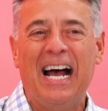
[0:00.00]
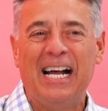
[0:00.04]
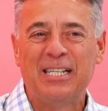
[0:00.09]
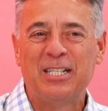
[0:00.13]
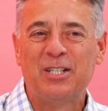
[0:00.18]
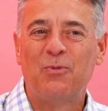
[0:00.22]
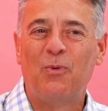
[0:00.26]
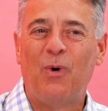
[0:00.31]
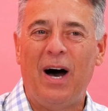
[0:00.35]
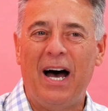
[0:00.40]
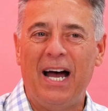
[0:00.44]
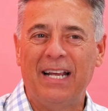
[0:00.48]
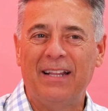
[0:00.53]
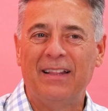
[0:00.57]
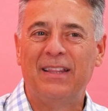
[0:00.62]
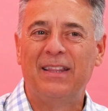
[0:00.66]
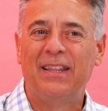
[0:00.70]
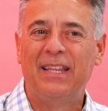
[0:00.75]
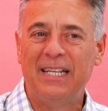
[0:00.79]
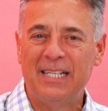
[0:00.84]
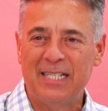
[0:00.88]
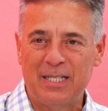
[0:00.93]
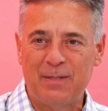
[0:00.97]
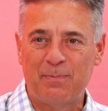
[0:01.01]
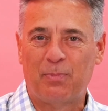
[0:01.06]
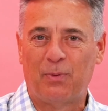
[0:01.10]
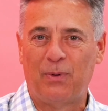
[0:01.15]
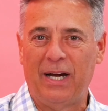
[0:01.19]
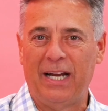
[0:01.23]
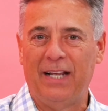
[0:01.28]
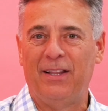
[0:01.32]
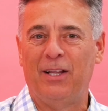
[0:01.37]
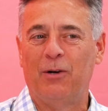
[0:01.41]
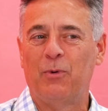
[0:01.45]
that's why this
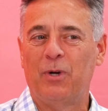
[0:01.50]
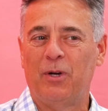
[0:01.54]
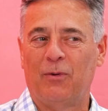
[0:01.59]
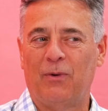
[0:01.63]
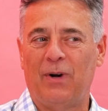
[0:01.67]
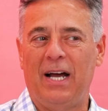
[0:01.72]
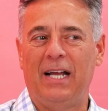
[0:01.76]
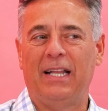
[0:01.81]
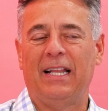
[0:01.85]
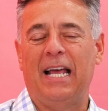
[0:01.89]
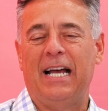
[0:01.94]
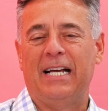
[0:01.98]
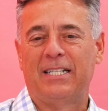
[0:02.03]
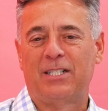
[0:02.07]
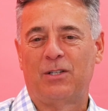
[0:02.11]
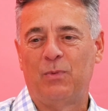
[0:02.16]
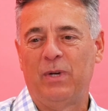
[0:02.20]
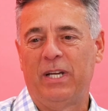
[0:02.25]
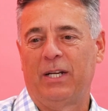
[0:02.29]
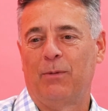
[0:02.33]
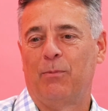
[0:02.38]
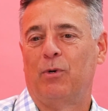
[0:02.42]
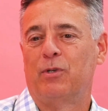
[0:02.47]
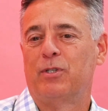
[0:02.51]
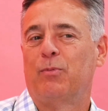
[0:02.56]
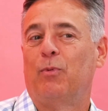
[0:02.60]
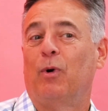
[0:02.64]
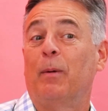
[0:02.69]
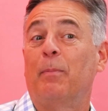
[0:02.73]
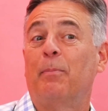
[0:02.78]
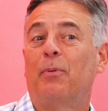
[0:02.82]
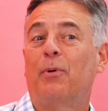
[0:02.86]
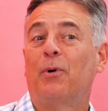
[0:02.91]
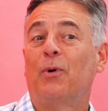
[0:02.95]
brand that we were on last week was
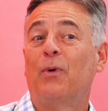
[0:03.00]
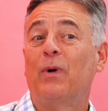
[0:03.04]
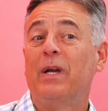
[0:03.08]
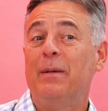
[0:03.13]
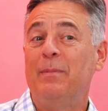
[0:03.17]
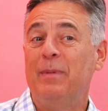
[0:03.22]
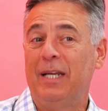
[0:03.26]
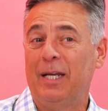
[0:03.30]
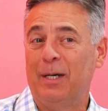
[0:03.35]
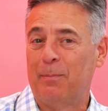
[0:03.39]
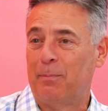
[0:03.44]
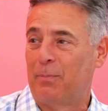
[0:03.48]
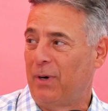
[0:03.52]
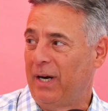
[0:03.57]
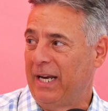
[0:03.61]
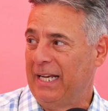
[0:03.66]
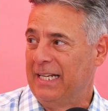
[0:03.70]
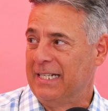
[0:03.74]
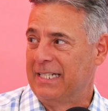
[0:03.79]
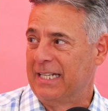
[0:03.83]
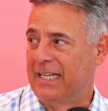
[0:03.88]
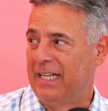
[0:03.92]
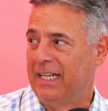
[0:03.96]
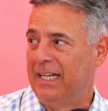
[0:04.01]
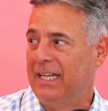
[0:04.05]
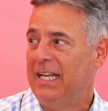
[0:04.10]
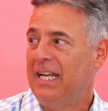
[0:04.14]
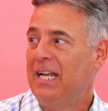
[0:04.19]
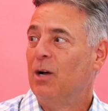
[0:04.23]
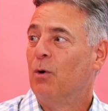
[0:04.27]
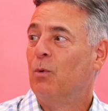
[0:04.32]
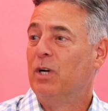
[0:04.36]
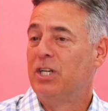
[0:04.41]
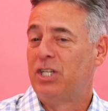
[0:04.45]
more premium branded,
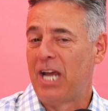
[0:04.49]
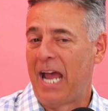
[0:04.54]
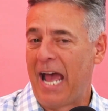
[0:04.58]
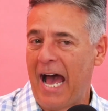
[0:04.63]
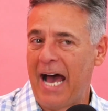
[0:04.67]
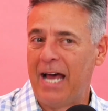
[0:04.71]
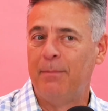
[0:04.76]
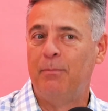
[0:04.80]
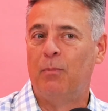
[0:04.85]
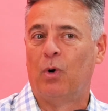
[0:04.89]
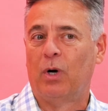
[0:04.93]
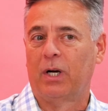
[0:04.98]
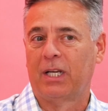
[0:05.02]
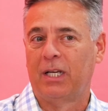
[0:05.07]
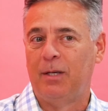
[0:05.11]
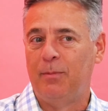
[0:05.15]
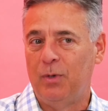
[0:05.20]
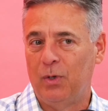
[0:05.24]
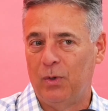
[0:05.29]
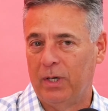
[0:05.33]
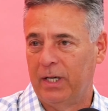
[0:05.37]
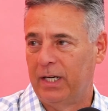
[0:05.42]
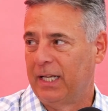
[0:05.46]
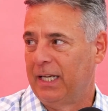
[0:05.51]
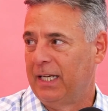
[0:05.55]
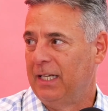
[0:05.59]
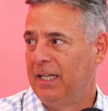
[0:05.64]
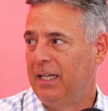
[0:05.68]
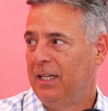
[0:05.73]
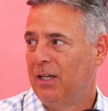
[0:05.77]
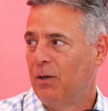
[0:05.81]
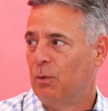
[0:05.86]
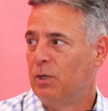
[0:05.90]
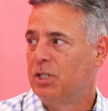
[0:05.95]
which had more
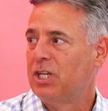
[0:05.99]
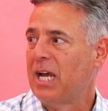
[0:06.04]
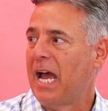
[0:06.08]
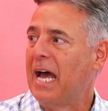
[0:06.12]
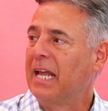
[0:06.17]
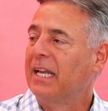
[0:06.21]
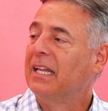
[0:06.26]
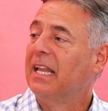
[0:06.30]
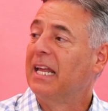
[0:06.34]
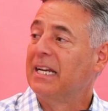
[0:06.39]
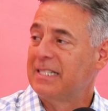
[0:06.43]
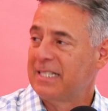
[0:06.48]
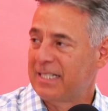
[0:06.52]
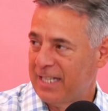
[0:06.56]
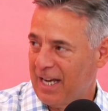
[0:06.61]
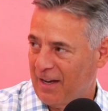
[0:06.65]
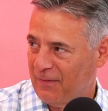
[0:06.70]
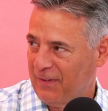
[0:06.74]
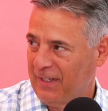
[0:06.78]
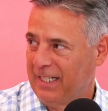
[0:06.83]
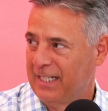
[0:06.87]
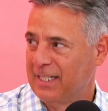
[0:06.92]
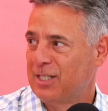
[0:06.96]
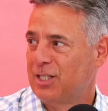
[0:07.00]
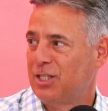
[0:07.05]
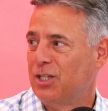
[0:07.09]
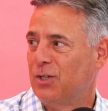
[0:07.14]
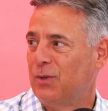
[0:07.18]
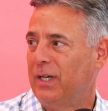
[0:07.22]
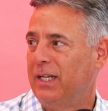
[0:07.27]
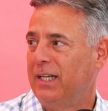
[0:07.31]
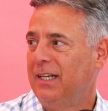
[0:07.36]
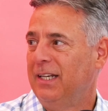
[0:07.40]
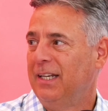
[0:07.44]
community, which had less stuffiness
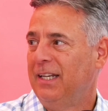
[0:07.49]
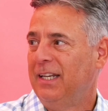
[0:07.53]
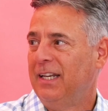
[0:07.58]
to it.